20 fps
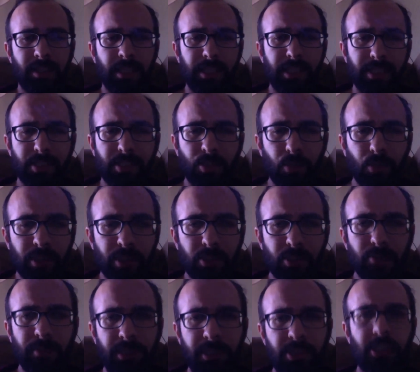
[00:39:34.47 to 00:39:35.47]
It's going
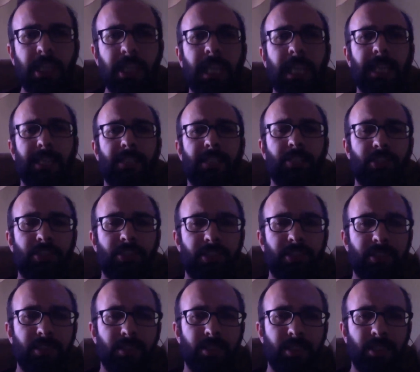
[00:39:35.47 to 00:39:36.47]
to be
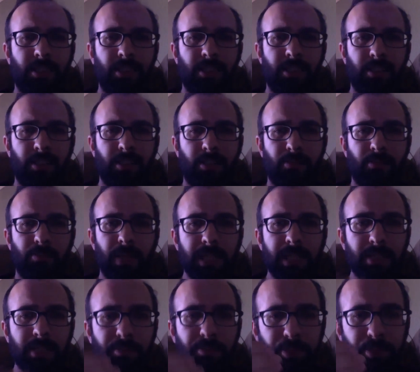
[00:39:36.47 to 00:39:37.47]
challenged by
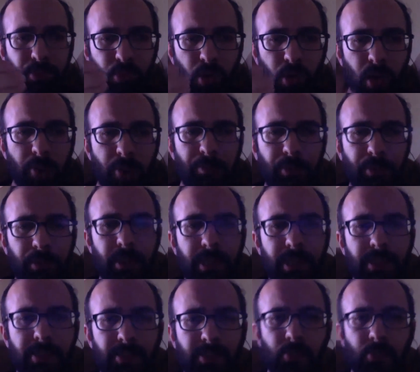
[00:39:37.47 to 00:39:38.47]
the proper
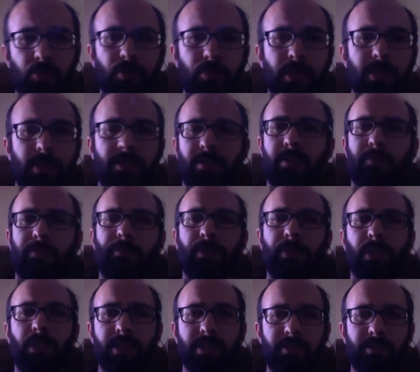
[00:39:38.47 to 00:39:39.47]
instruments of
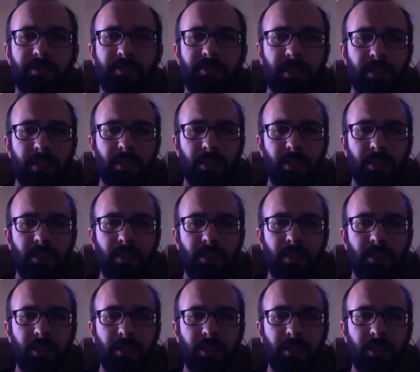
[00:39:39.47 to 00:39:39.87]
philosophy.